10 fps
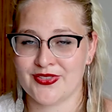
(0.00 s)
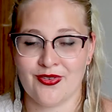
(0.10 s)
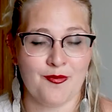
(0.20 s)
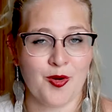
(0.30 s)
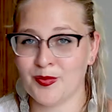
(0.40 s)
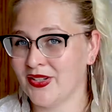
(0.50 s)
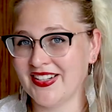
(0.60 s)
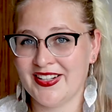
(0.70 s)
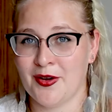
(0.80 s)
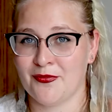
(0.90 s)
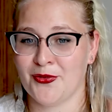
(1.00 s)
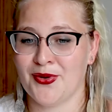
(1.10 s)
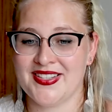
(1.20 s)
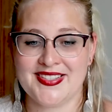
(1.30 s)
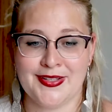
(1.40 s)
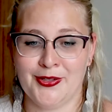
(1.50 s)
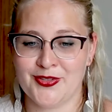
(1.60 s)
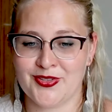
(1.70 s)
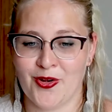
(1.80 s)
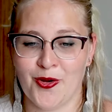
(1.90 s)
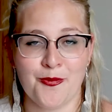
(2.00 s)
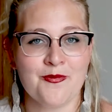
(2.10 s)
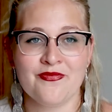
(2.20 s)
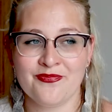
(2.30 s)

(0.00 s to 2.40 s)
so I'm completely up for it still. So